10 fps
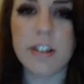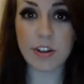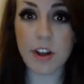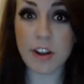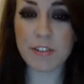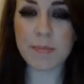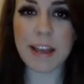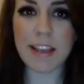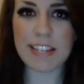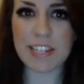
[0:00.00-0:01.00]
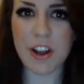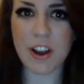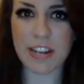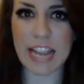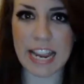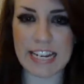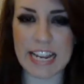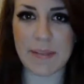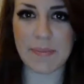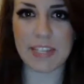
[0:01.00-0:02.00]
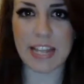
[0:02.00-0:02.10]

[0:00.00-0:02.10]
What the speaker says: So over by these arcade games,